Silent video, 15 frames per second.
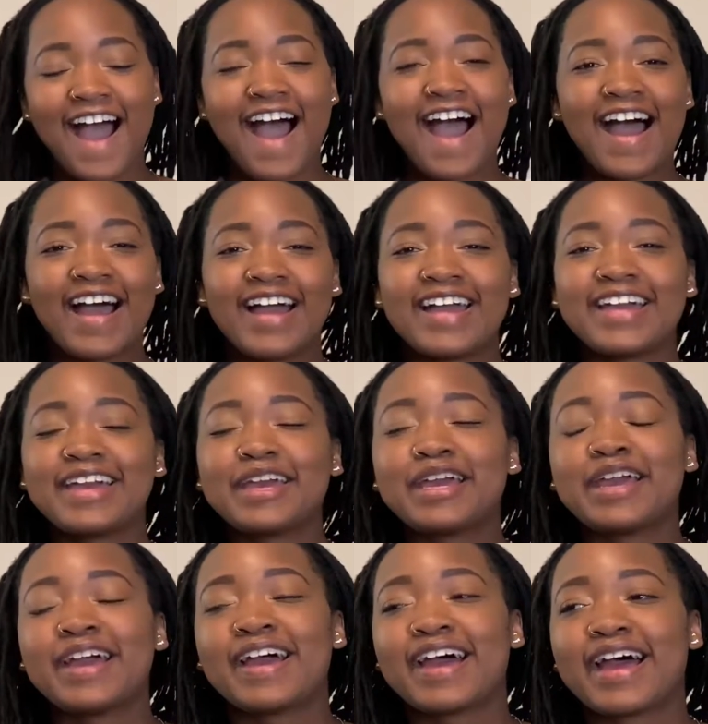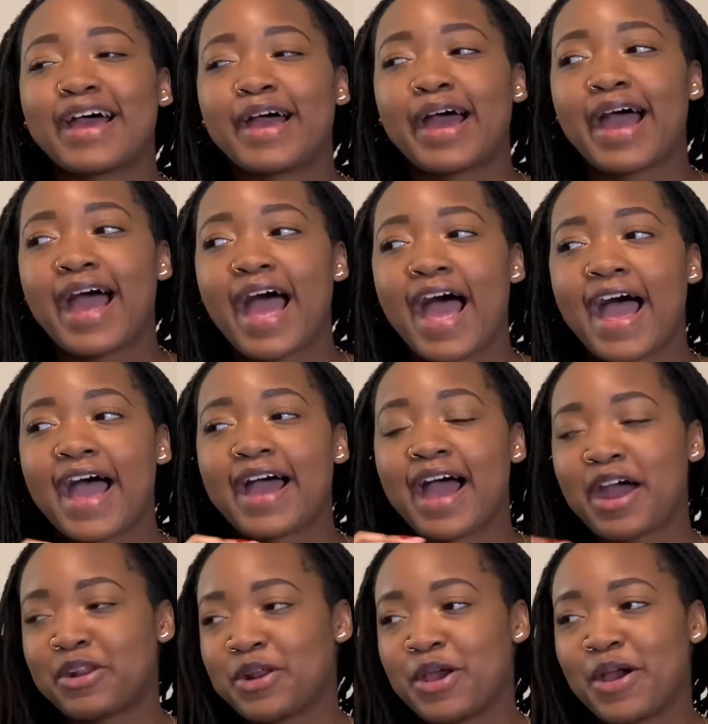I
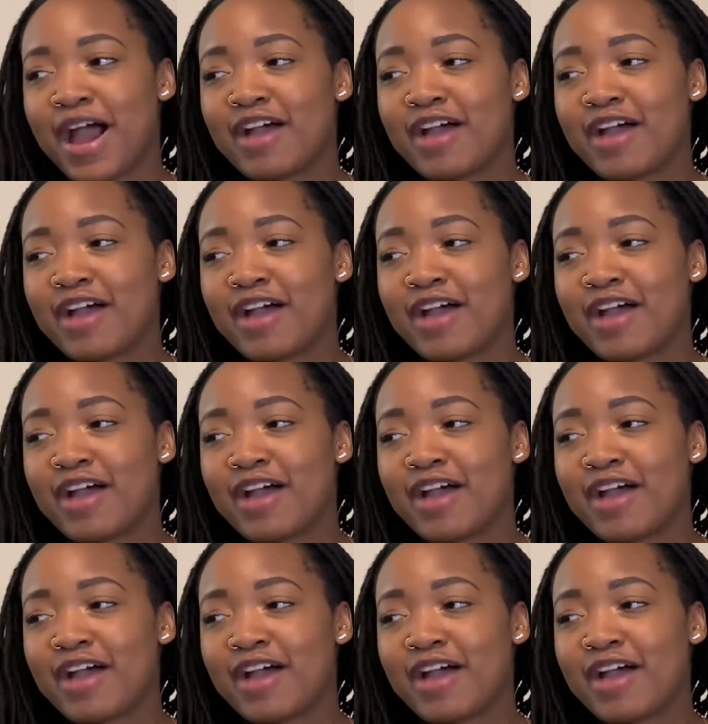don't know, I